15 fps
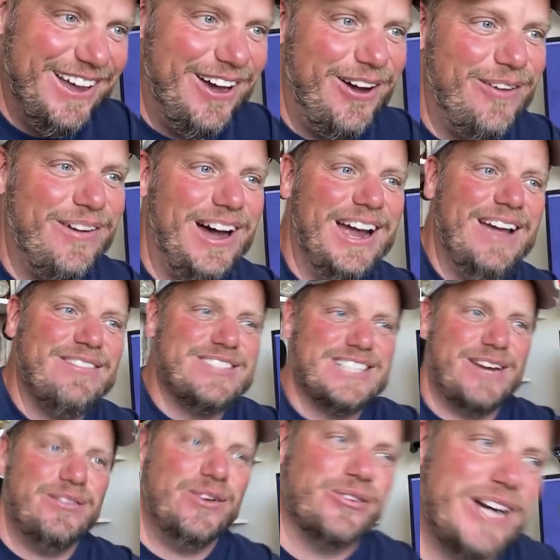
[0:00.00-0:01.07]
Oh, I have
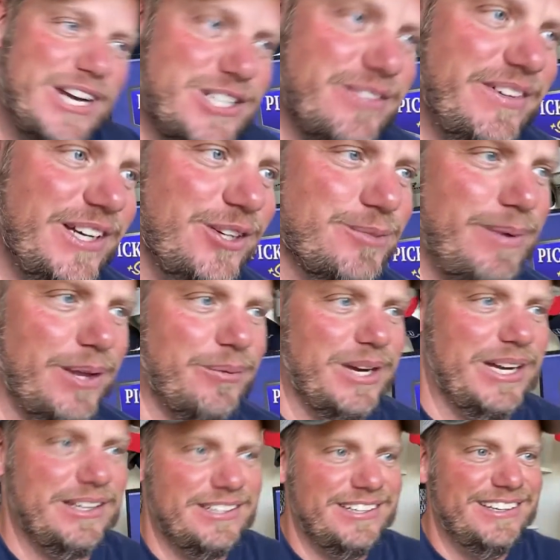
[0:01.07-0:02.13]
several Ranger videos, by the
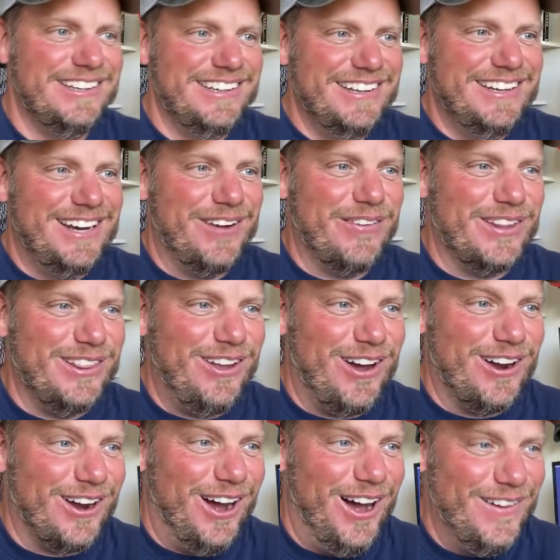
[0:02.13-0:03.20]
way. Everyone
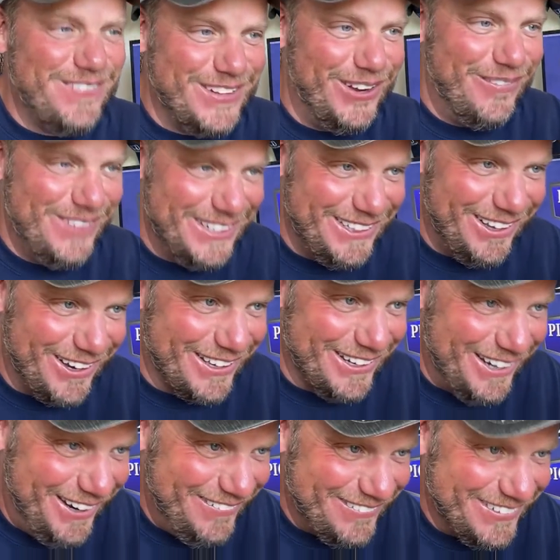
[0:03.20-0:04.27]
log off. Don't be logging
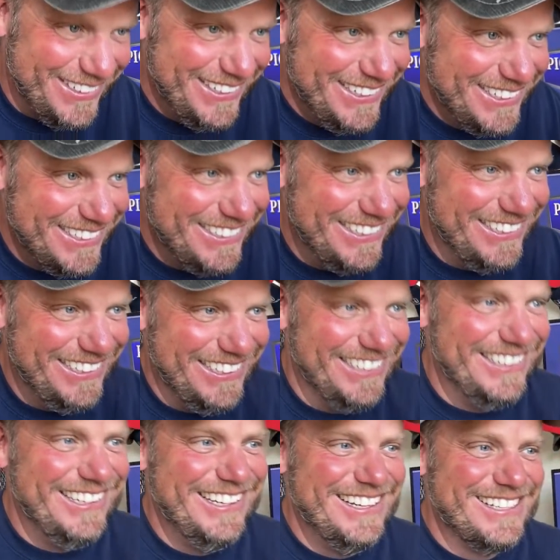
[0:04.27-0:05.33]
off.
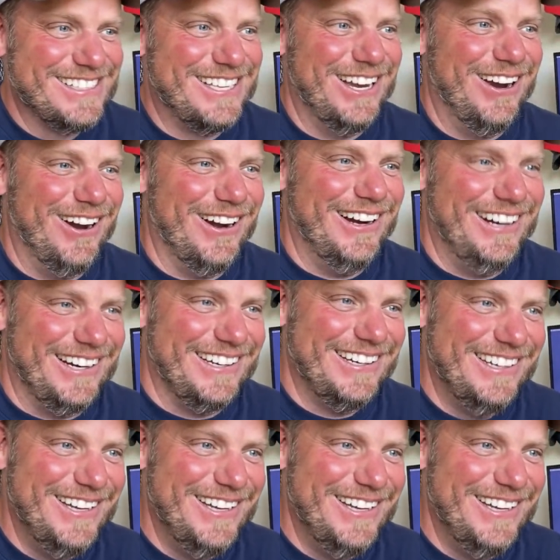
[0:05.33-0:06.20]
Sorry.